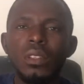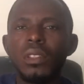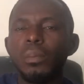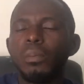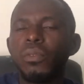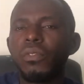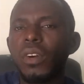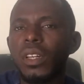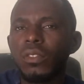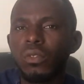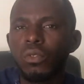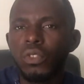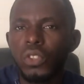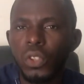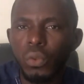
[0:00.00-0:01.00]
the buffer
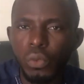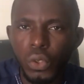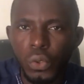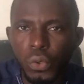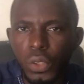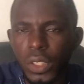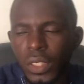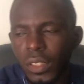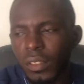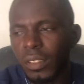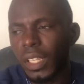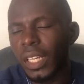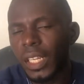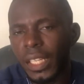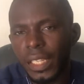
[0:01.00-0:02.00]
solution will do is
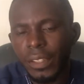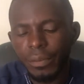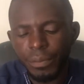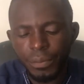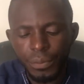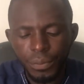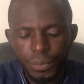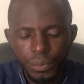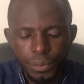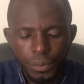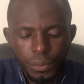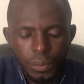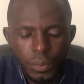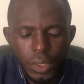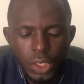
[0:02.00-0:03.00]
it
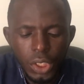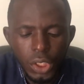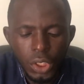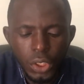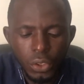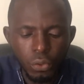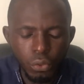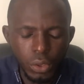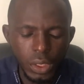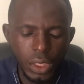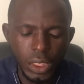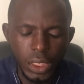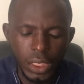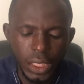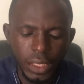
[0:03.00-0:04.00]
will
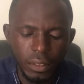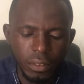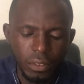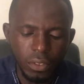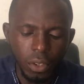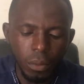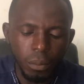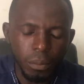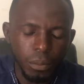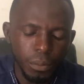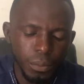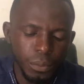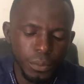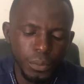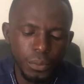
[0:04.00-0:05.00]
create some
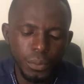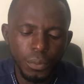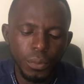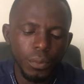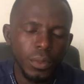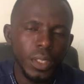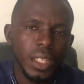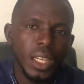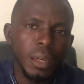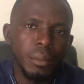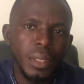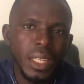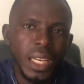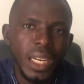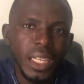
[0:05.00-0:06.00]

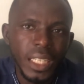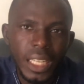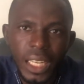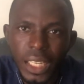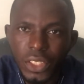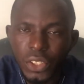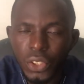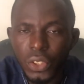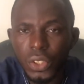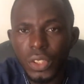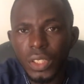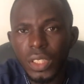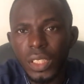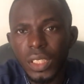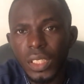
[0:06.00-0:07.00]
chemical
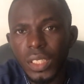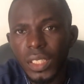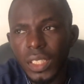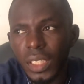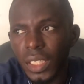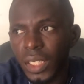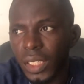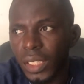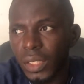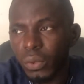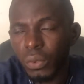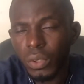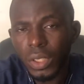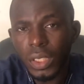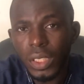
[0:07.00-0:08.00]
reaction in
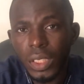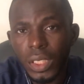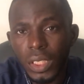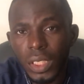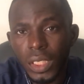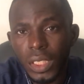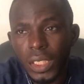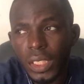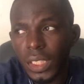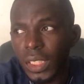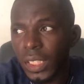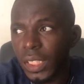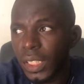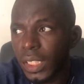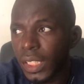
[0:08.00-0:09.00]

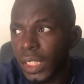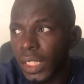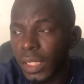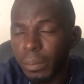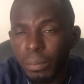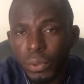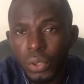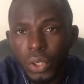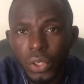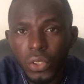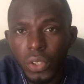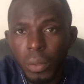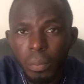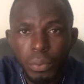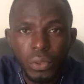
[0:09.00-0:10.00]
the
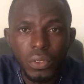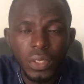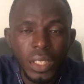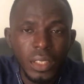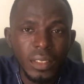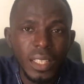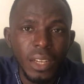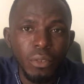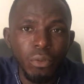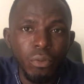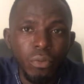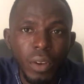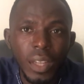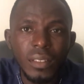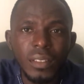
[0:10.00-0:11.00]
production process that will
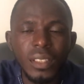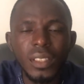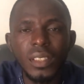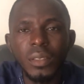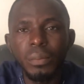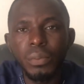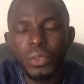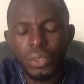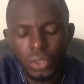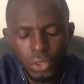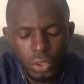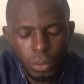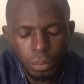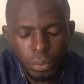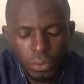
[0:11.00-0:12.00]
fasten the
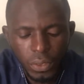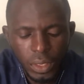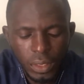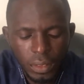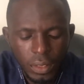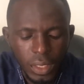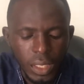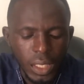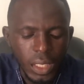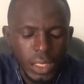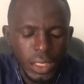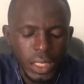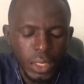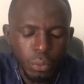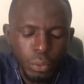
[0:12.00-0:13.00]
production process.
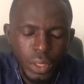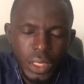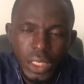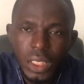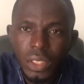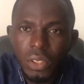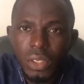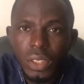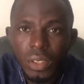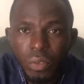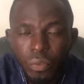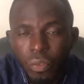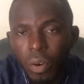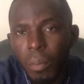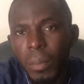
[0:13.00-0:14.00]
Then we need your
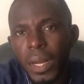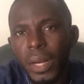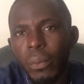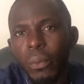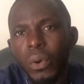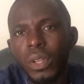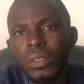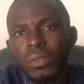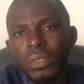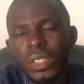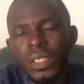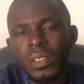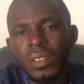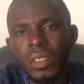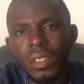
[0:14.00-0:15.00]
deformer. What
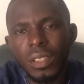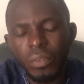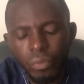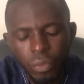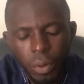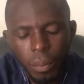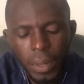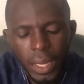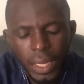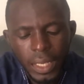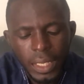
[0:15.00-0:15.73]
is the deformer?